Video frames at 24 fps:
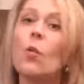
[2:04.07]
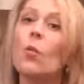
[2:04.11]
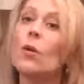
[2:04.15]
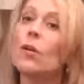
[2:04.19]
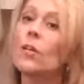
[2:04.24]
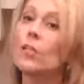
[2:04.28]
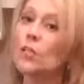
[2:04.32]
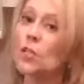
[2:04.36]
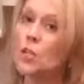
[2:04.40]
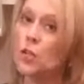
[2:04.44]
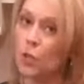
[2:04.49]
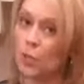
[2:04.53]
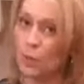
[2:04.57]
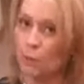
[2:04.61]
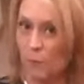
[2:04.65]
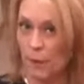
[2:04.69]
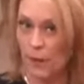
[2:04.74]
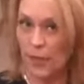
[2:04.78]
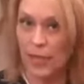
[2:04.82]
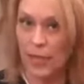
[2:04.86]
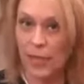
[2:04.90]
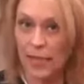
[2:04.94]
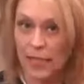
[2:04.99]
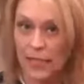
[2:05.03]
When it's your
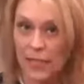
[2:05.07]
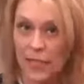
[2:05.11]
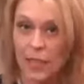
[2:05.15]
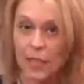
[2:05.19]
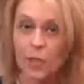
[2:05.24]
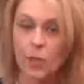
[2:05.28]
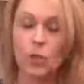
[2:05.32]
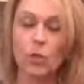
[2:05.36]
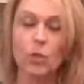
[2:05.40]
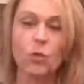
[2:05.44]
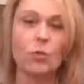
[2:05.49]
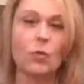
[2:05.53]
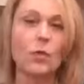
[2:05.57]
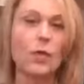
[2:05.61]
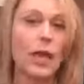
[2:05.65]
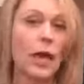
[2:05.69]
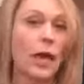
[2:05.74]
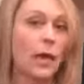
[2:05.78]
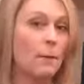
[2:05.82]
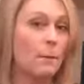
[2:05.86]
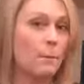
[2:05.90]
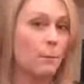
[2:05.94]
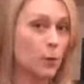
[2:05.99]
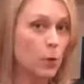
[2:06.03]
opinion, you
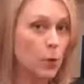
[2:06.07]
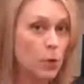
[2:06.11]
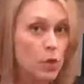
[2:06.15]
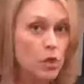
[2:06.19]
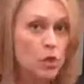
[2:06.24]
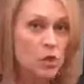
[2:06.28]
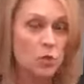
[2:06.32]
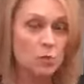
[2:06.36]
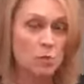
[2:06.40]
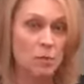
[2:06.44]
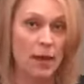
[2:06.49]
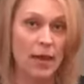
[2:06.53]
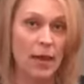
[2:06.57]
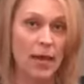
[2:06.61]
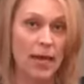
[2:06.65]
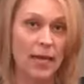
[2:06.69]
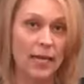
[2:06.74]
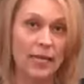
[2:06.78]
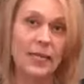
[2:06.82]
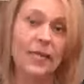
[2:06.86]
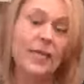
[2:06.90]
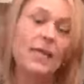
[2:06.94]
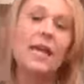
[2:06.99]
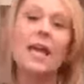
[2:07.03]
get
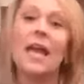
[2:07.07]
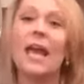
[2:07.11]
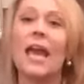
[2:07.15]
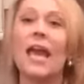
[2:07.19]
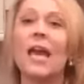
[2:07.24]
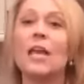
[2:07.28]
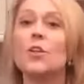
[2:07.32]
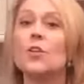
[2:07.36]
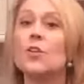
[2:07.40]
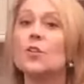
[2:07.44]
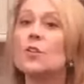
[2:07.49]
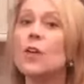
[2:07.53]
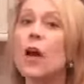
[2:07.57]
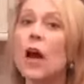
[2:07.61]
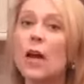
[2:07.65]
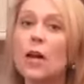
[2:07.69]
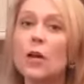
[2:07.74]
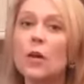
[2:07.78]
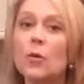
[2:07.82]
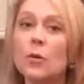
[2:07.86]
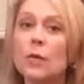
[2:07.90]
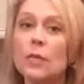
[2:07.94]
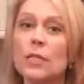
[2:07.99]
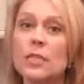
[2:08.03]
pushback, and you're
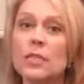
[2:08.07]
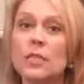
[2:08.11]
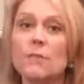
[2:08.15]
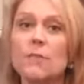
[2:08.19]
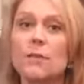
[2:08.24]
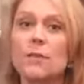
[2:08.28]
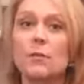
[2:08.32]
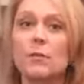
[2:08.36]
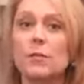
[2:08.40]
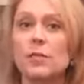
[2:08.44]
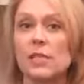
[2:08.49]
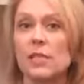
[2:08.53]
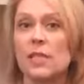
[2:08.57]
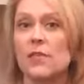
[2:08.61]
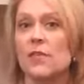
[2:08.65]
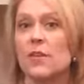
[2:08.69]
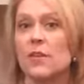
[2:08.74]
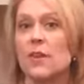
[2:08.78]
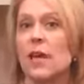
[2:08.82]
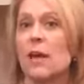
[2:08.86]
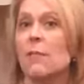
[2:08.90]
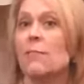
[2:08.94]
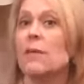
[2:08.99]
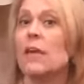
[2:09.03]
not going to be
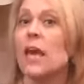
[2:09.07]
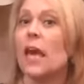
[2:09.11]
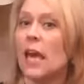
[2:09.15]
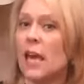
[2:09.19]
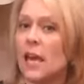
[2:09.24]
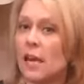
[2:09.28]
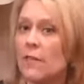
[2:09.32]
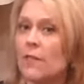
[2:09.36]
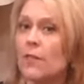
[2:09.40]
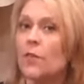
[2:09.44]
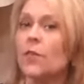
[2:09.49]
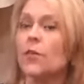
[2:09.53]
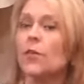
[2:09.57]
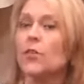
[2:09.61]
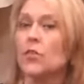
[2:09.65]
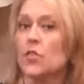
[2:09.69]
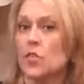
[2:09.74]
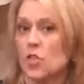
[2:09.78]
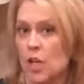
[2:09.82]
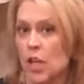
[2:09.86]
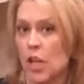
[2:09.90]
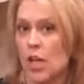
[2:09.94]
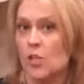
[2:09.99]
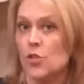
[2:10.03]
receiving that
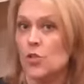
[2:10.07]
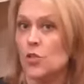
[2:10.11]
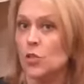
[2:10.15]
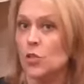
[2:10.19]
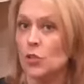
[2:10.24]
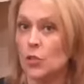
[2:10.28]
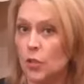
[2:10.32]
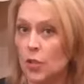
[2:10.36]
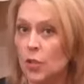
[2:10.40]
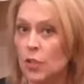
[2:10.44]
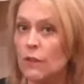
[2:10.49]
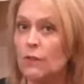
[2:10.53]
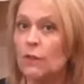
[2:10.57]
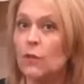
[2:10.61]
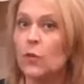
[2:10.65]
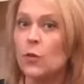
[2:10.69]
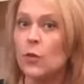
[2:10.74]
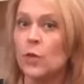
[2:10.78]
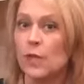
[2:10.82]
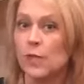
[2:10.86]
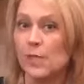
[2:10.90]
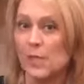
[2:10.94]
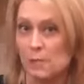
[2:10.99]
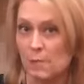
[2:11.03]
behavioral change you're looking
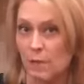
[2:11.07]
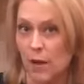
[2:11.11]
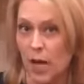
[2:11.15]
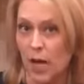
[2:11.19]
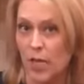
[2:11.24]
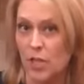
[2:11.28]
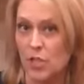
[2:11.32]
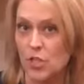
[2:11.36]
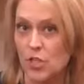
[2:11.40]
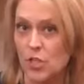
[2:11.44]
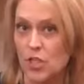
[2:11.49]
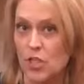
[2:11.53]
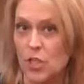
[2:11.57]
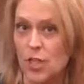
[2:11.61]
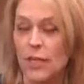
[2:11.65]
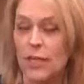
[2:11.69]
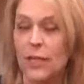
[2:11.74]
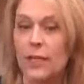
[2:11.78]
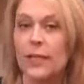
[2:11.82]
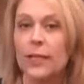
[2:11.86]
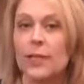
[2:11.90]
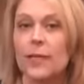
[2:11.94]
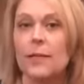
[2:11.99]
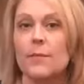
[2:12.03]
for as much,
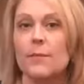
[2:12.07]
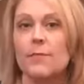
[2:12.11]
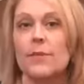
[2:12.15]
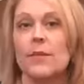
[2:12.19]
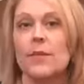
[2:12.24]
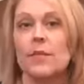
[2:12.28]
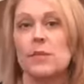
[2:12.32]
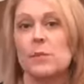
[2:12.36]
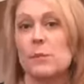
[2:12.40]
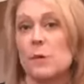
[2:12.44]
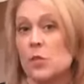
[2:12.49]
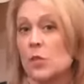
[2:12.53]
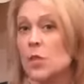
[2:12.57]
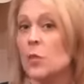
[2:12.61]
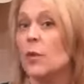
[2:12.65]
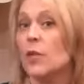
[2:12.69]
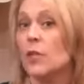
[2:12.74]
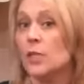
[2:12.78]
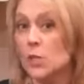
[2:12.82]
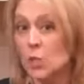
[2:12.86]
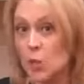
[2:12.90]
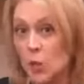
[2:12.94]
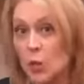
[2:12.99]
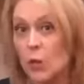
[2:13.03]
especially
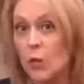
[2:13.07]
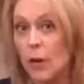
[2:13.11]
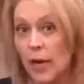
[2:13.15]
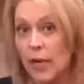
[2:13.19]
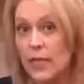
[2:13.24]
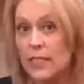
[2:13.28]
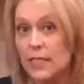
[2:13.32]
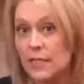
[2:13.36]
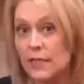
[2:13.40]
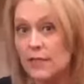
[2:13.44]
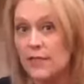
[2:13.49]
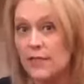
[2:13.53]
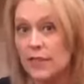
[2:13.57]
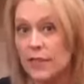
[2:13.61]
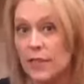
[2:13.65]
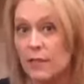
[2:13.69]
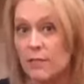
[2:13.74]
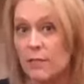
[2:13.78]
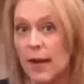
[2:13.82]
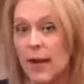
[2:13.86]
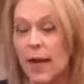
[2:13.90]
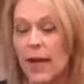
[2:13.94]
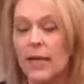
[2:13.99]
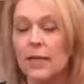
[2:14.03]
when it's corrective
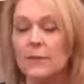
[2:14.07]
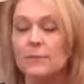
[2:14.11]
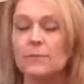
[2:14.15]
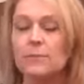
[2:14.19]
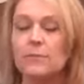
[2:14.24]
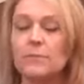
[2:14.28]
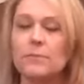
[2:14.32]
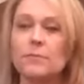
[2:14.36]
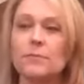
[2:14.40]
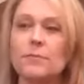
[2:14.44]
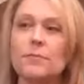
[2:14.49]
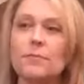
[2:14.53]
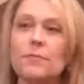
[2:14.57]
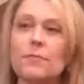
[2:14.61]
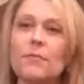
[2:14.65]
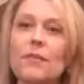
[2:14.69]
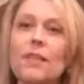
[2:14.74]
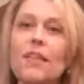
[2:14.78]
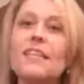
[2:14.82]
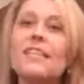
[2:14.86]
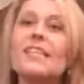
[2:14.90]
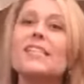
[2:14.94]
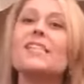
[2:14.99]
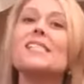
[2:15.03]
feedback.
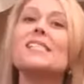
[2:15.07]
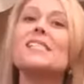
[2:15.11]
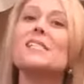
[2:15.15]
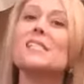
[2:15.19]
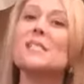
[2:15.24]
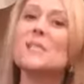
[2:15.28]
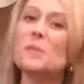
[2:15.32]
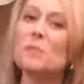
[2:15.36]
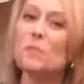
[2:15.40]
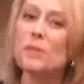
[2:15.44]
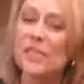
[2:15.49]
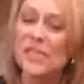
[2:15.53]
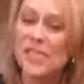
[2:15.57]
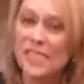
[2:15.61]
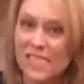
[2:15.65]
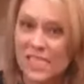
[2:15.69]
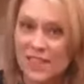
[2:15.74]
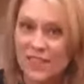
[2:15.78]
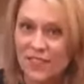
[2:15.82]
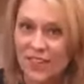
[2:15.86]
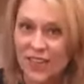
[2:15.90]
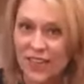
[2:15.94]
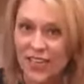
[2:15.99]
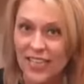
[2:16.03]

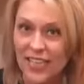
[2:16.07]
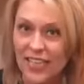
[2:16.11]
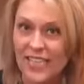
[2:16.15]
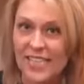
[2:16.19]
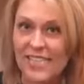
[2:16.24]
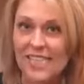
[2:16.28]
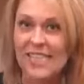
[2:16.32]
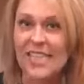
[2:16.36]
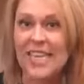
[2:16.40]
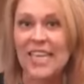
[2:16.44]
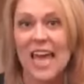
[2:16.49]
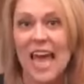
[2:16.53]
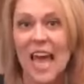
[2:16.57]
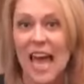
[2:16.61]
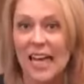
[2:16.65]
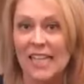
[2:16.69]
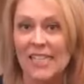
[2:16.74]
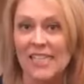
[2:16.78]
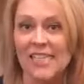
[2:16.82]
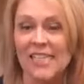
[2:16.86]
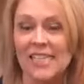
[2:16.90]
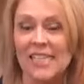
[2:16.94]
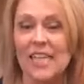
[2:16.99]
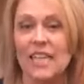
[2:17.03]
Specific is the
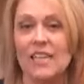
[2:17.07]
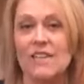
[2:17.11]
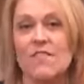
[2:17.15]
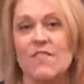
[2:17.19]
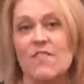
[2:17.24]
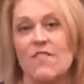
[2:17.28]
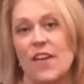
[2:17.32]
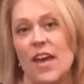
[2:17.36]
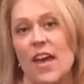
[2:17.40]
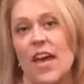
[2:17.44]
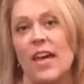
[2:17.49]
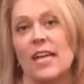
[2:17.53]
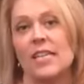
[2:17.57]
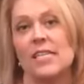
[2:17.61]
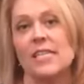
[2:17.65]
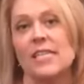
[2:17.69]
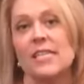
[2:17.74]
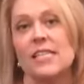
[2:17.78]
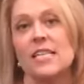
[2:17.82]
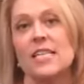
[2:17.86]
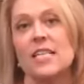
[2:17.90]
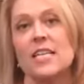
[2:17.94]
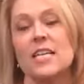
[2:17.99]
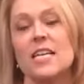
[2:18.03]
S in
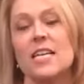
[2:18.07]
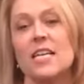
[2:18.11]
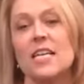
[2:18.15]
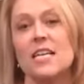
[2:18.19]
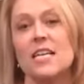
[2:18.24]
FAST.